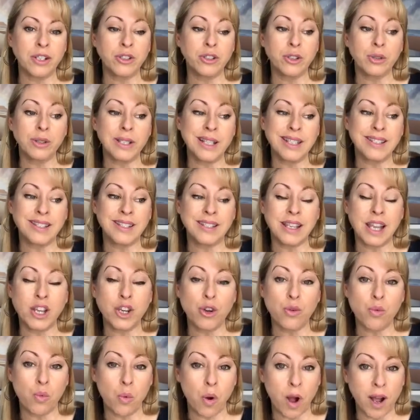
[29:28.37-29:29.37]
So let's say
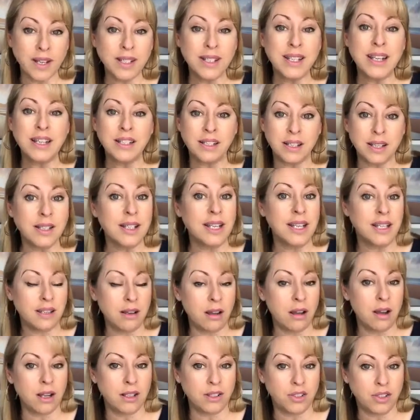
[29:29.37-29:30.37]
you're wanting to
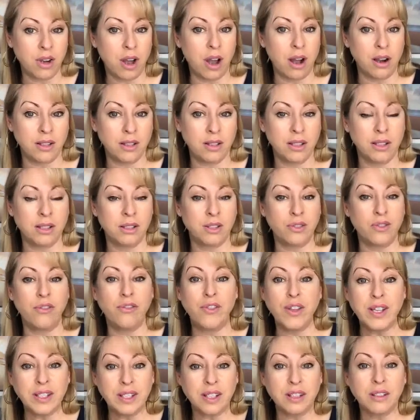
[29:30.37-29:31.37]
detox toxins
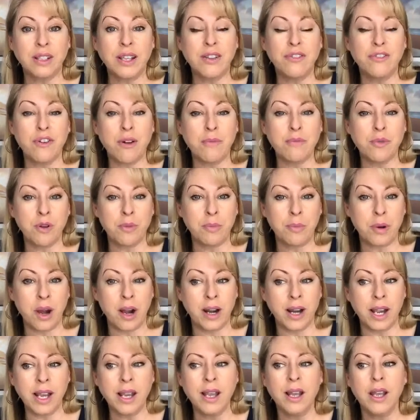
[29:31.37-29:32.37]
physically from your
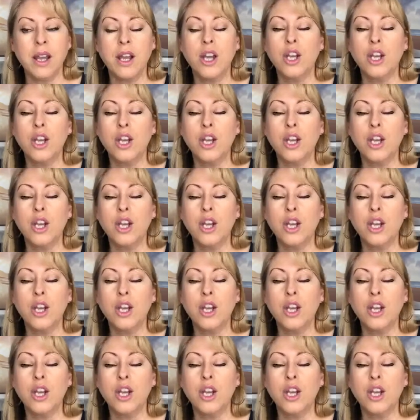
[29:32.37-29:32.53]
body.